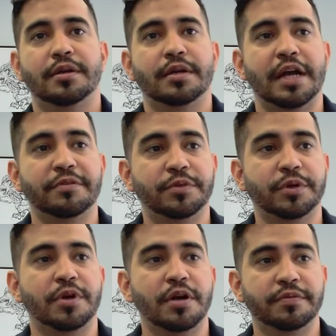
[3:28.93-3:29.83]

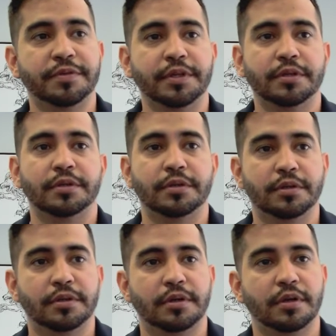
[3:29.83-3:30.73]
After coffee,
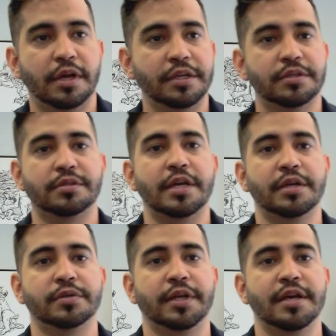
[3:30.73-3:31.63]
I just
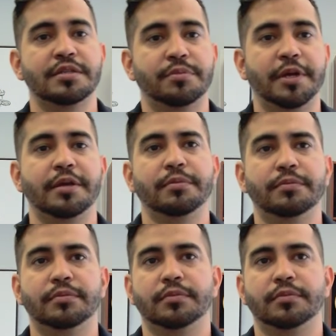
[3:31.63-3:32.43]
casually asked him, hey,